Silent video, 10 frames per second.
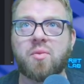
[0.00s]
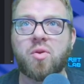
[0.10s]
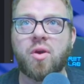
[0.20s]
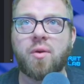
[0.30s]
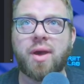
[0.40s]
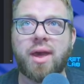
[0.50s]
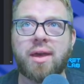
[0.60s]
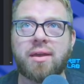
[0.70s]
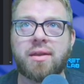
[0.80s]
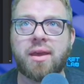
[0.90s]
We'll go
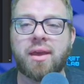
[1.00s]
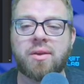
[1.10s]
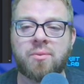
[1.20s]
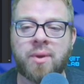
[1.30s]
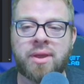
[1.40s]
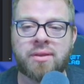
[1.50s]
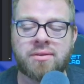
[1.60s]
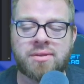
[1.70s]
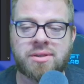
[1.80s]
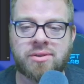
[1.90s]
ahead and wait
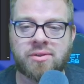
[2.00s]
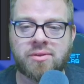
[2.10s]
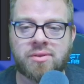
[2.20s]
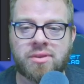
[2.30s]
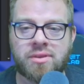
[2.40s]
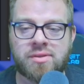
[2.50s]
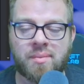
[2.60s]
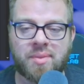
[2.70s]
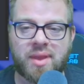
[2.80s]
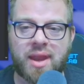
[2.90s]
until
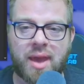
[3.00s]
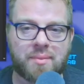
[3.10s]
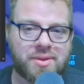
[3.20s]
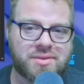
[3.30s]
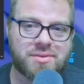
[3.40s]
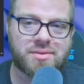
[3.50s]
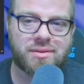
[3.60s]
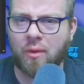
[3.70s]
something happens.